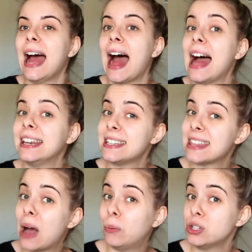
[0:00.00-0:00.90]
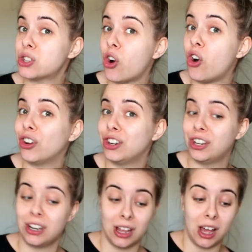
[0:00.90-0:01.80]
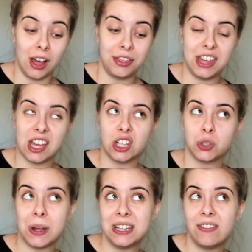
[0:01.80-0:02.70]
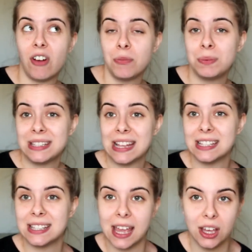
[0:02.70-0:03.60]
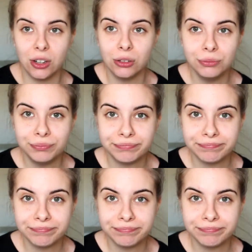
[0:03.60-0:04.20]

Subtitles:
and that was on, I think, a 25% sale.